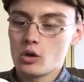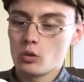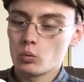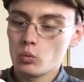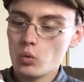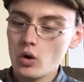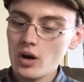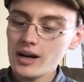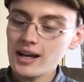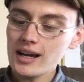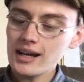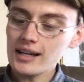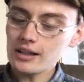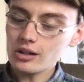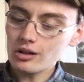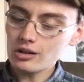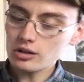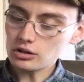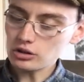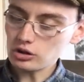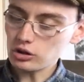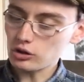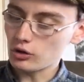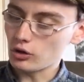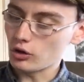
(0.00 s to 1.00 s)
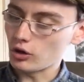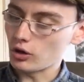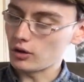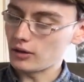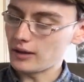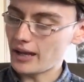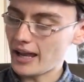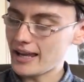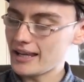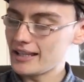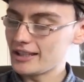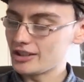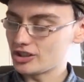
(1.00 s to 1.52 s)
What I got taught
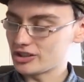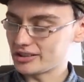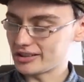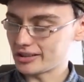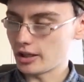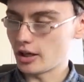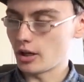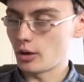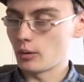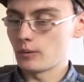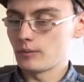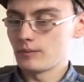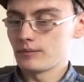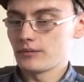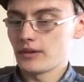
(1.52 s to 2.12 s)
ages ago